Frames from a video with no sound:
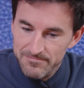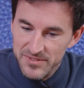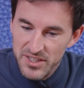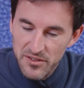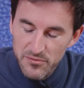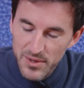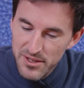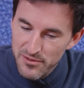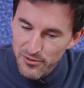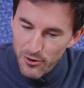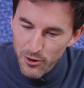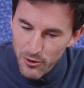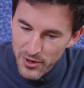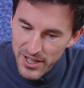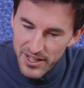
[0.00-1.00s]
They've been
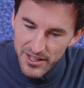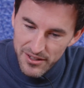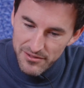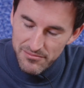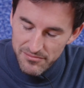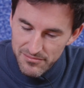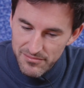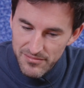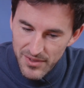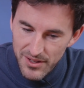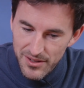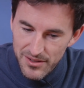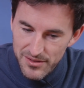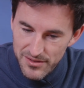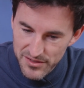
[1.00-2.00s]
following
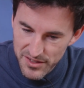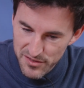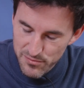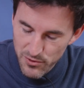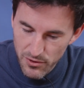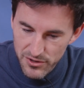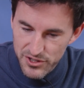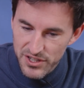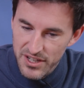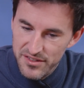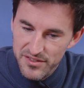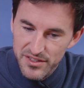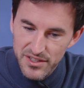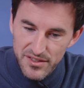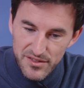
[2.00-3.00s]
this
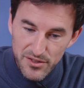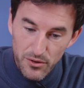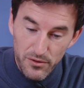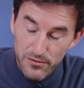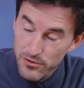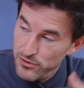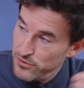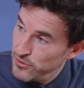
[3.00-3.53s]
project since over